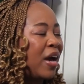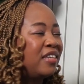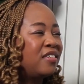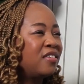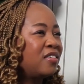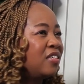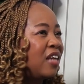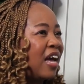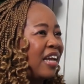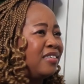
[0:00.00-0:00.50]
I
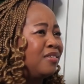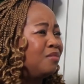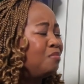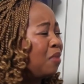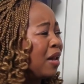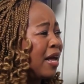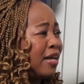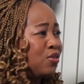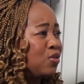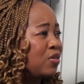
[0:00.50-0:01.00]
didn't
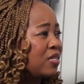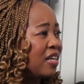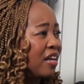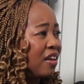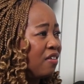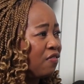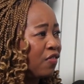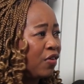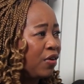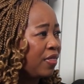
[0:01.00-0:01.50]
plan to
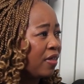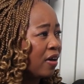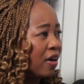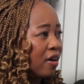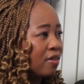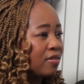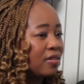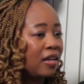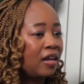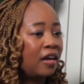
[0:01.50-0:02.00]
study further.
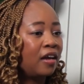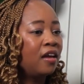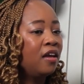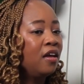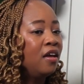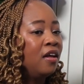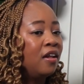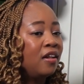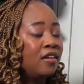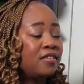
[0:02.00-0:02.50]
I was like,
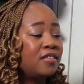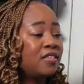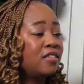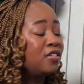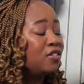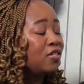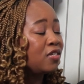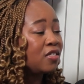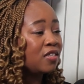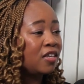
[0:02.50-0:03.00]

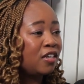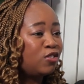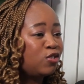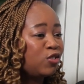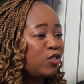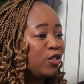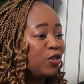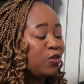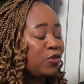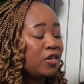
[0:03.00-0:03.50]
listen, just get
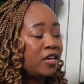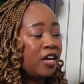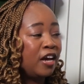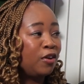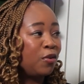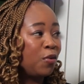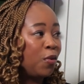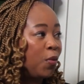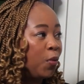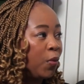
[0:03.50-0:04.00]
your degree
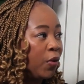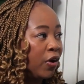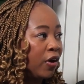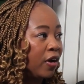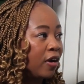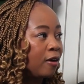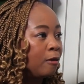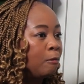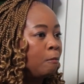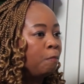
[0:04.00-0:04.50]
and go
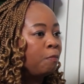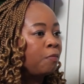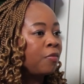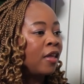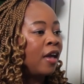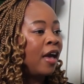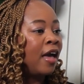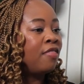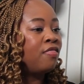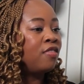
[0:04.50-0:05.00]
work.
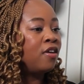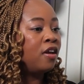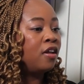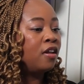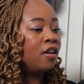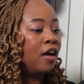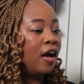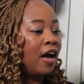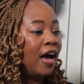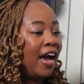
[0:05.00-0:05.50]
And
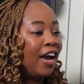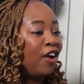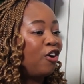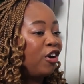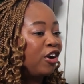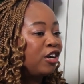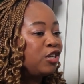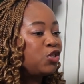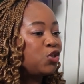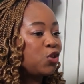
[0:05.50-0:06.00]
then I
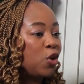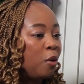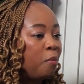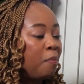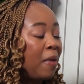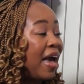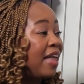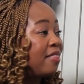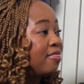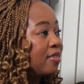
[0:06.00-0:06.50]
got a
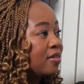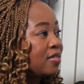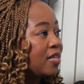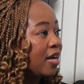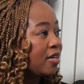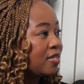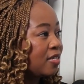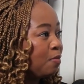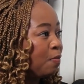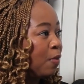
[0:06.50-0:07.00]
job at the
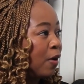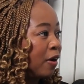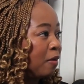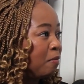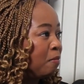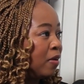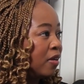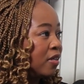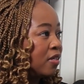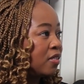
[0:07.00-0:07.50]
tax
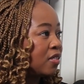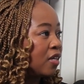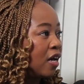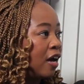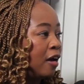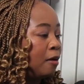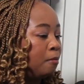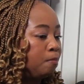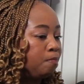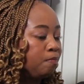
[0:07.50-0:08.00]
department
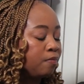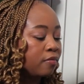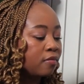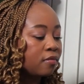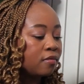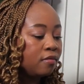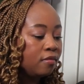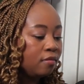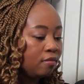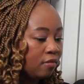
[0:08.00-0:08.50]

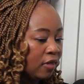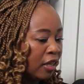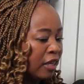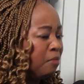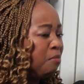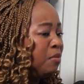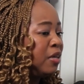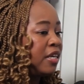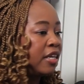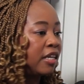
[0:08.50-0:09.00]

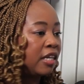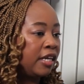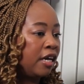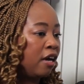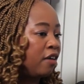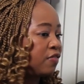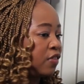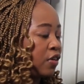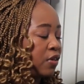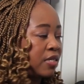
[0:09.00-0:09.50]
immediately
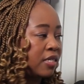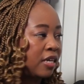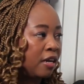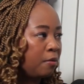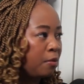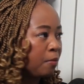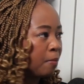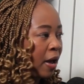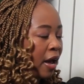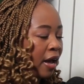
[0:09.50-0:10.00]
after I was done
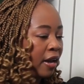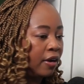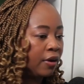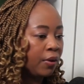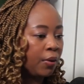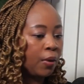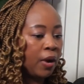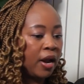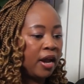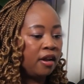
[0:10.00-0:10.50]
with my
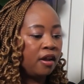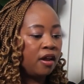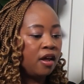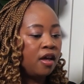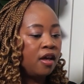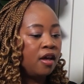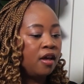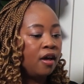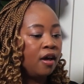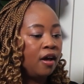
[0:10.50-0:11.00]
undergrad.
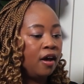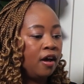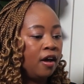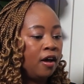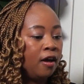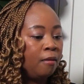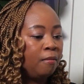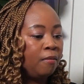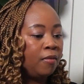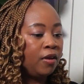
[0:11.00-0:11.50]

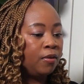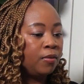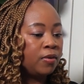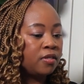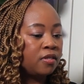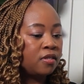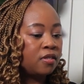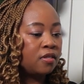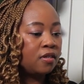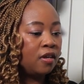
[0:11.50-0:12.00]
It
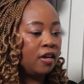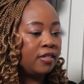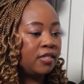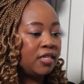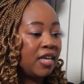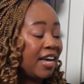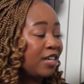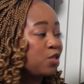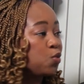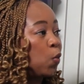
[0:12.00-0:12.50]
was a
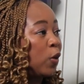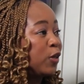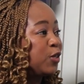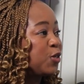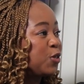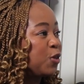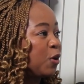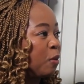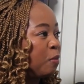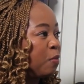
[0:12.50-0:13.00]
tax
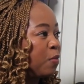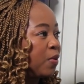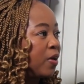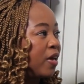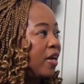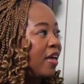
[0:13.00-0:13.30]
one-stop.